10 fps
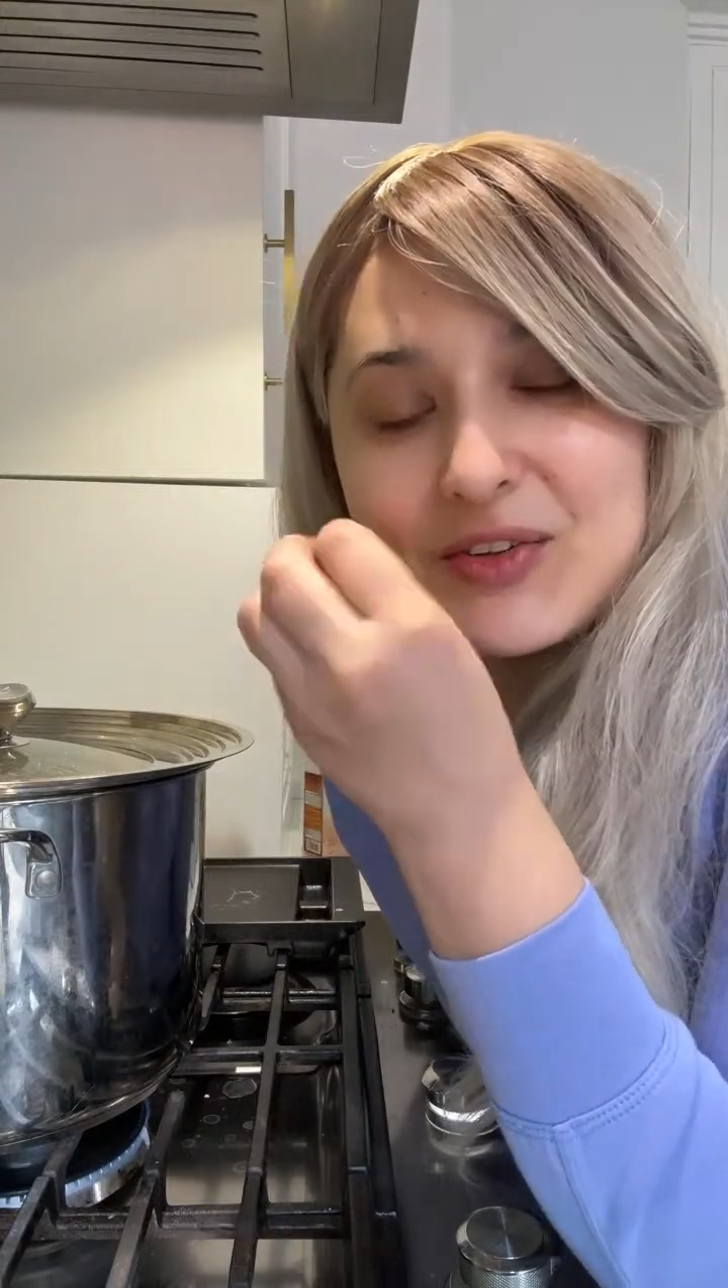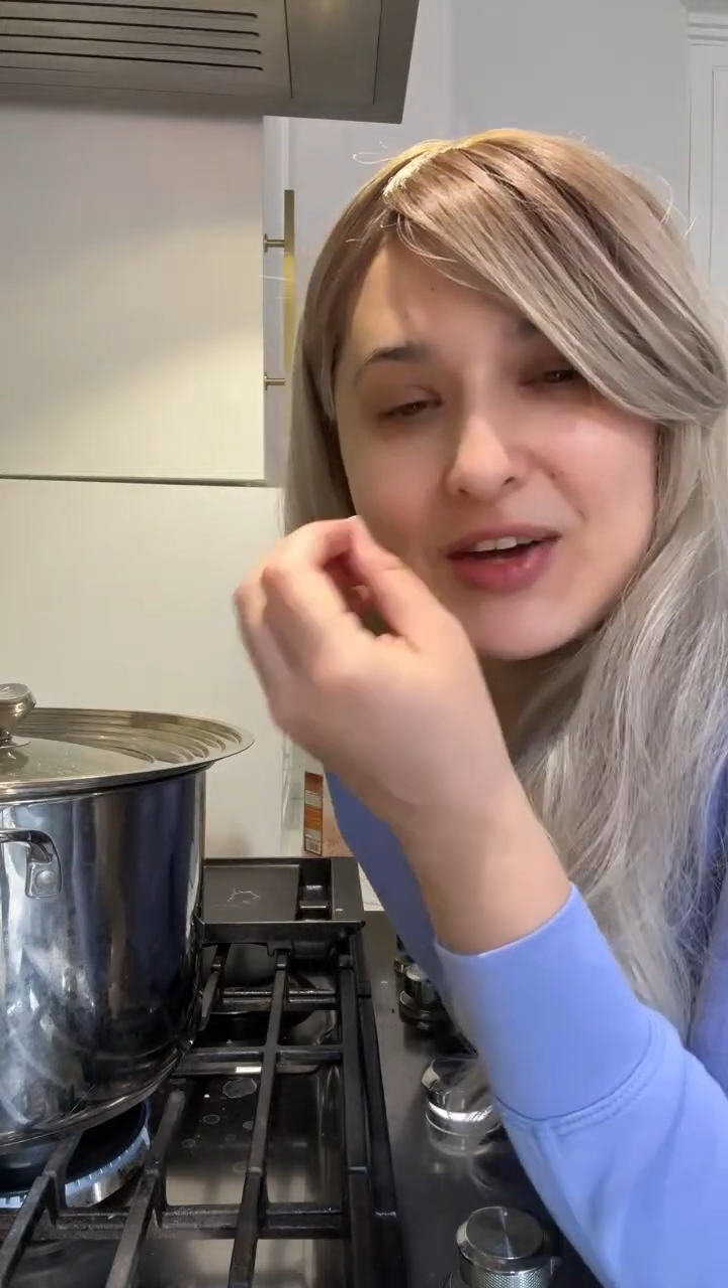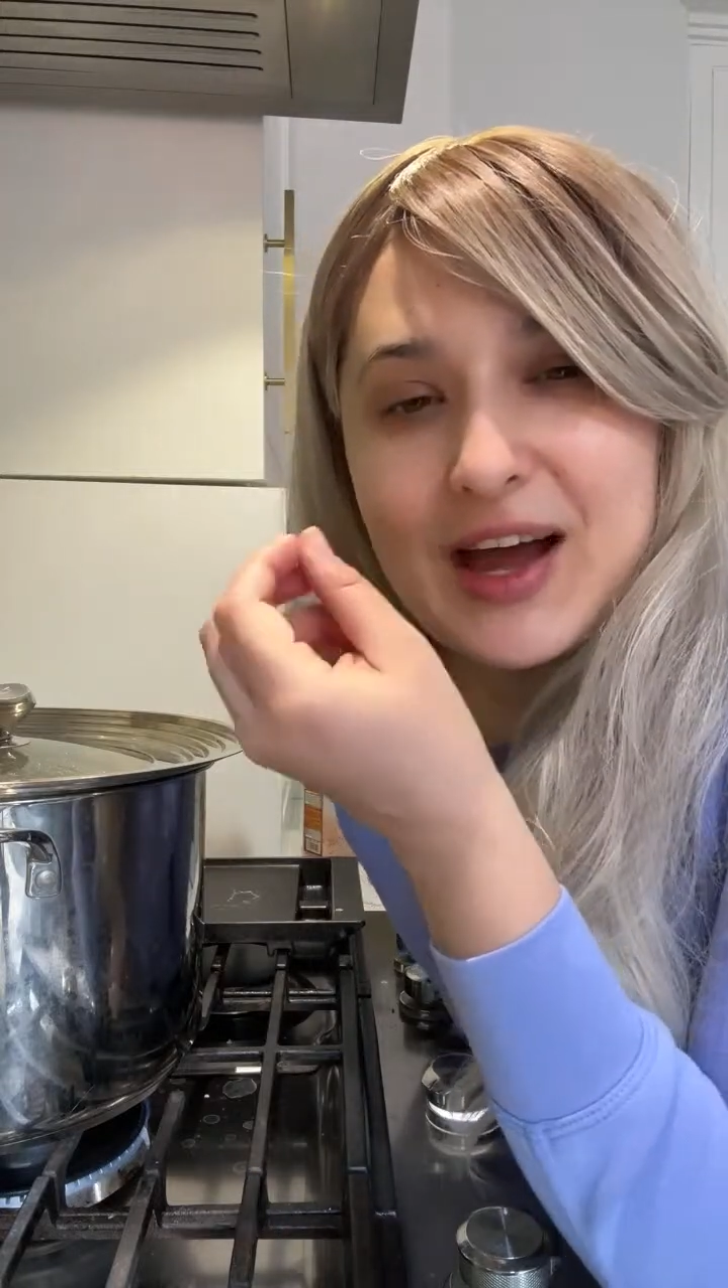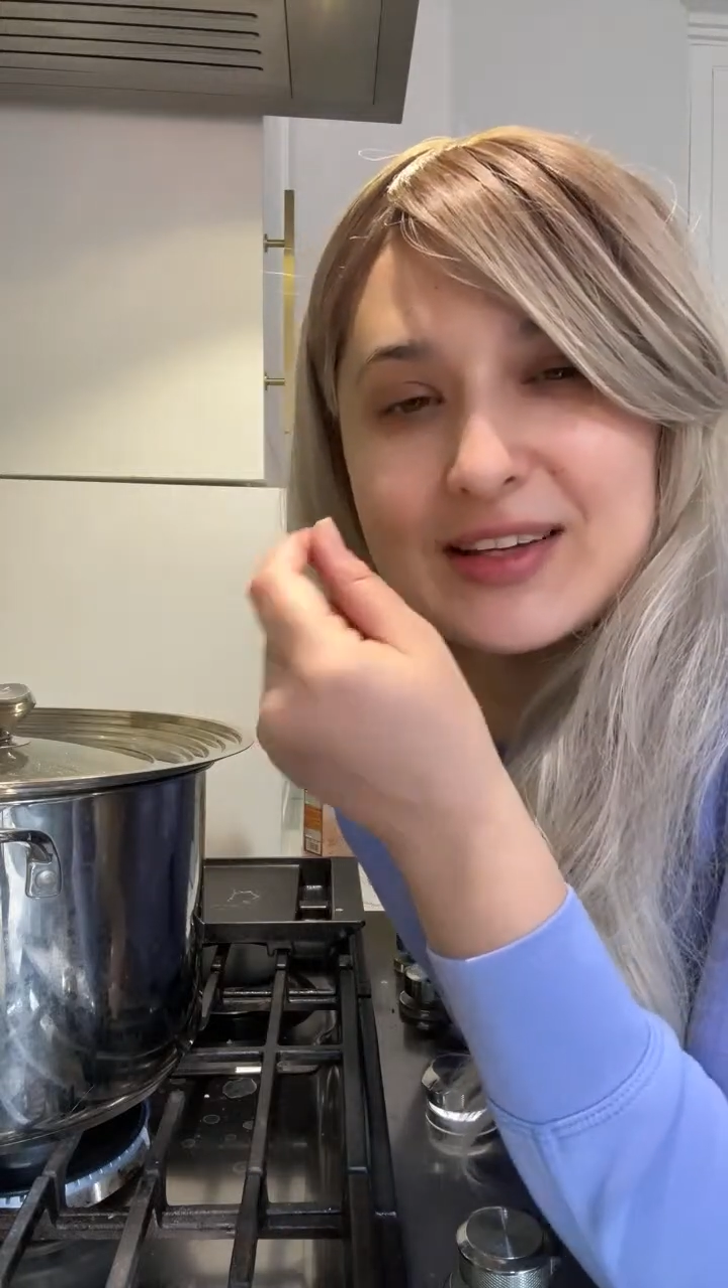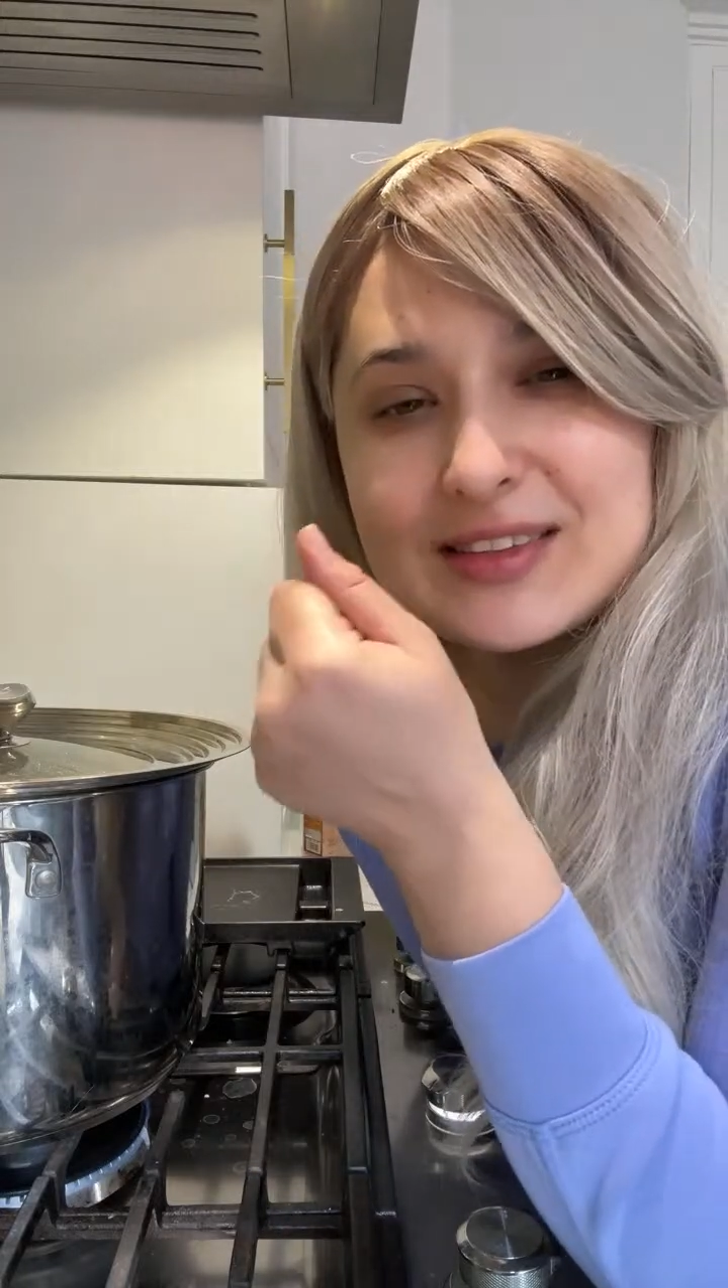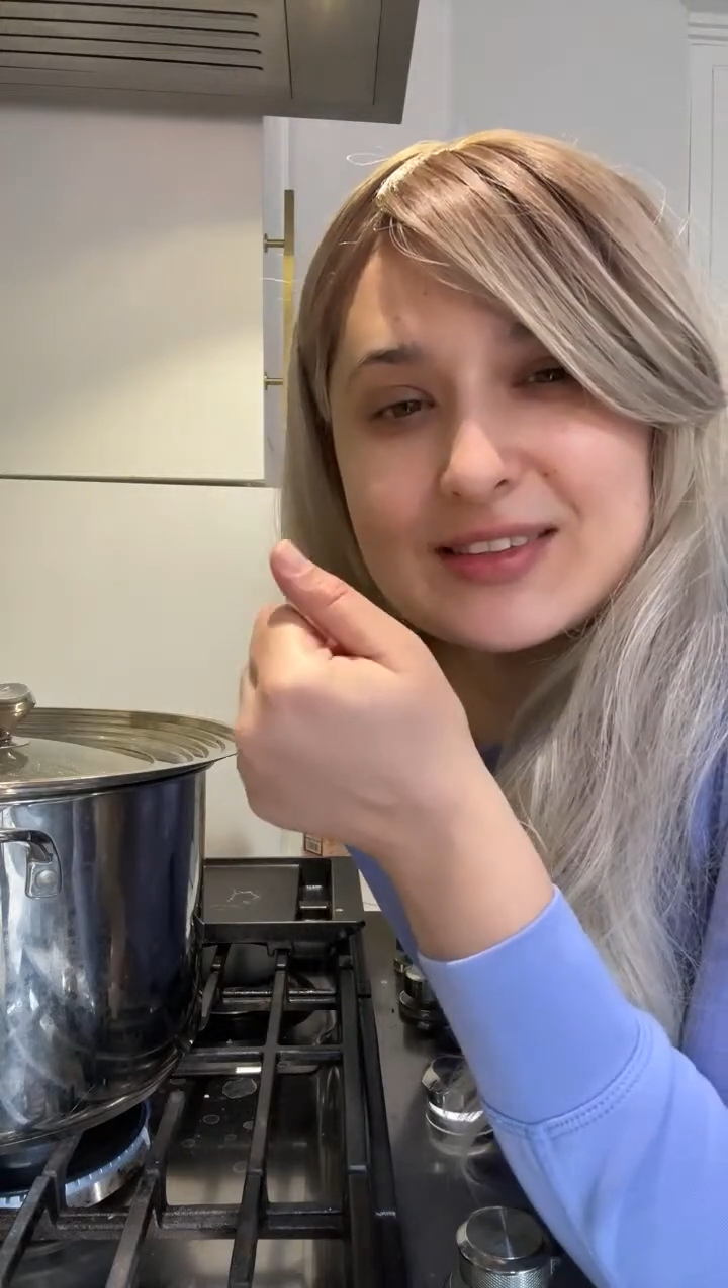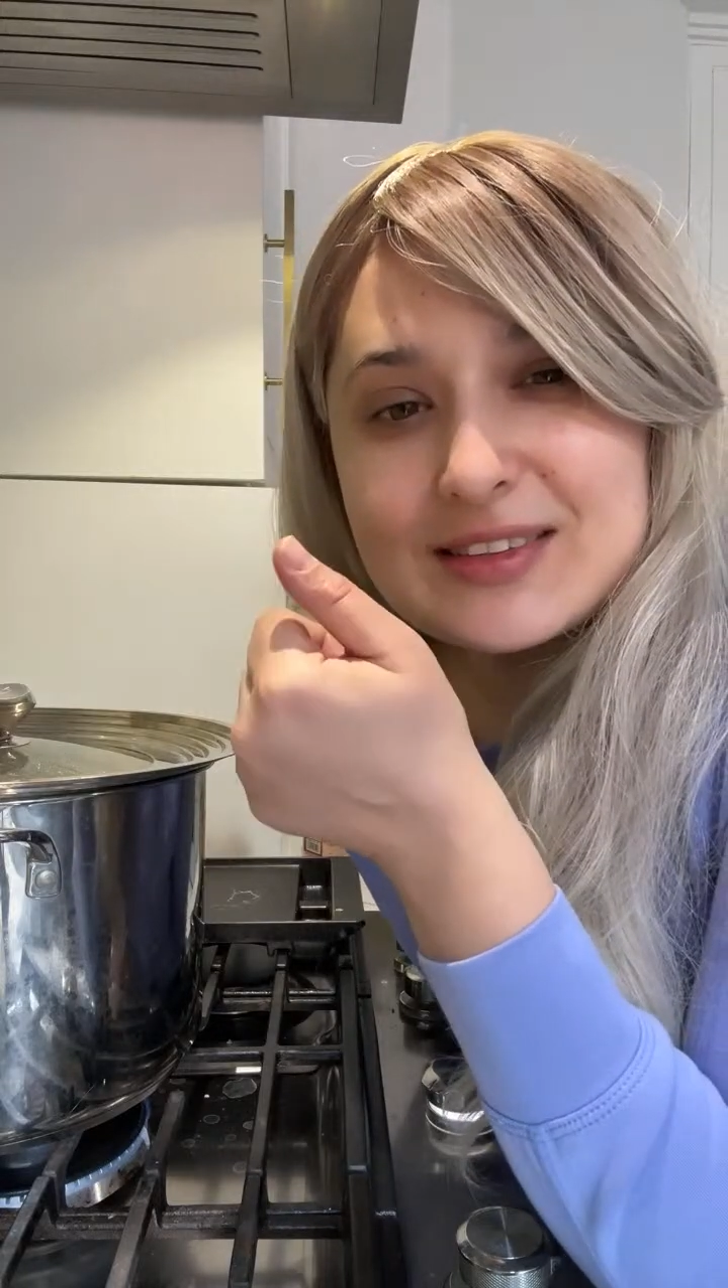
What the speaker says: that